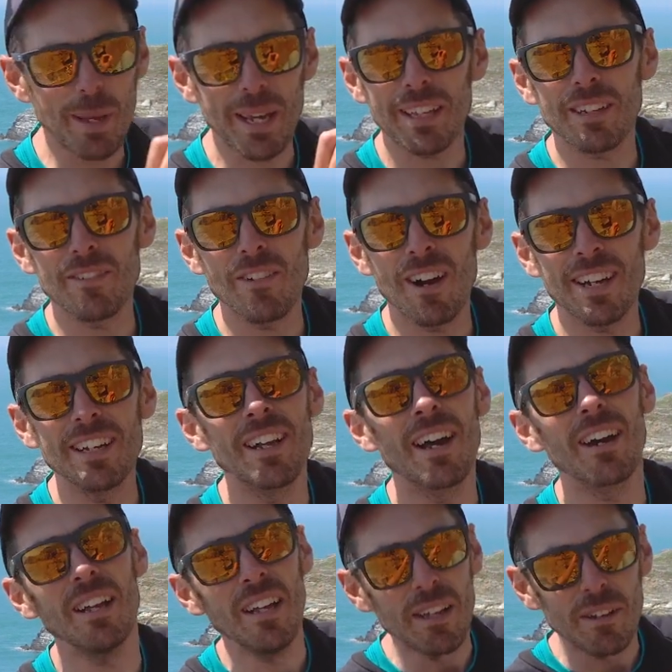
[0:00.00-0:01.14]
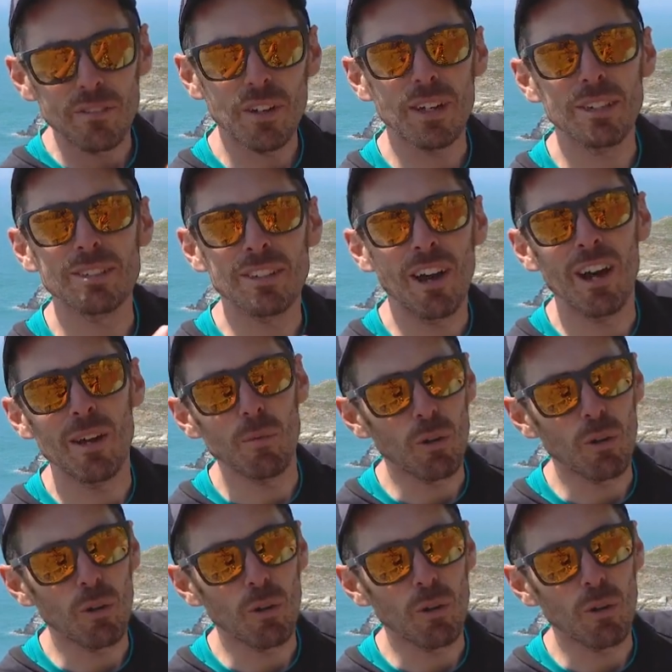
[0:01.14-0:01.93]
Pick the right nut first time,